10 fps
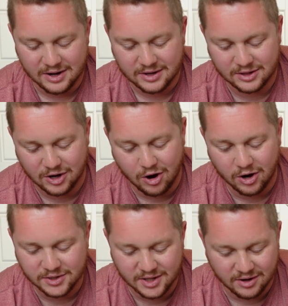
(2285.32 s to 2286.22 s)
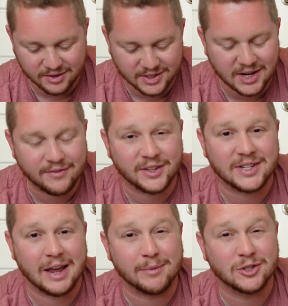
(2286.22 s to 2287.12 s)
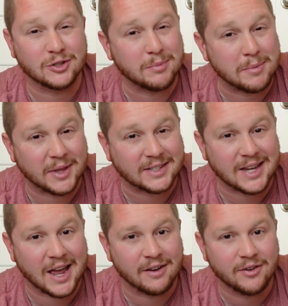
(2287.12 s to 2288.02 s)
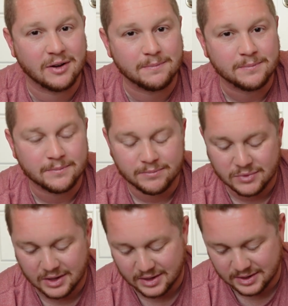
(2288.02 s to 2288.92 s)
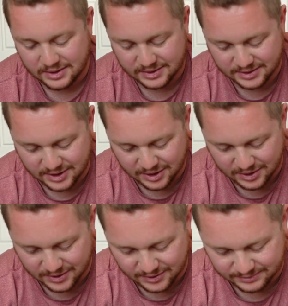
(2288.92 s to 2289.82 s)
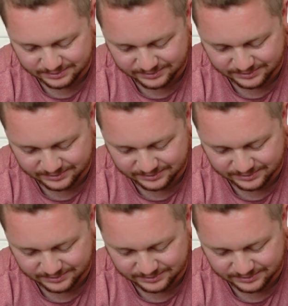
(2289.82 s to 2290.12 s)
The cars that are this heavily damaged, there's maybe like 10 of them. So,